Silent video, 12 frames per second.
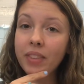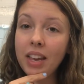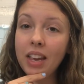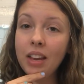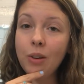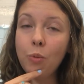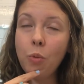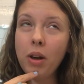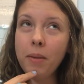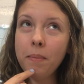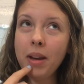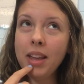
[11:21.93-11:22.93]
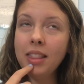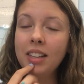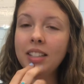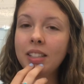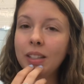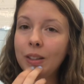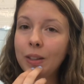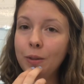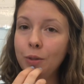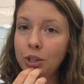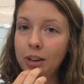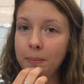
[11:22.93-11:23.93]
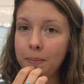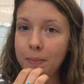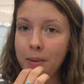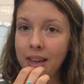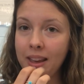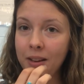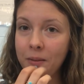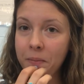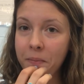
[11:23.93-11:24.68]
and what might the solution be?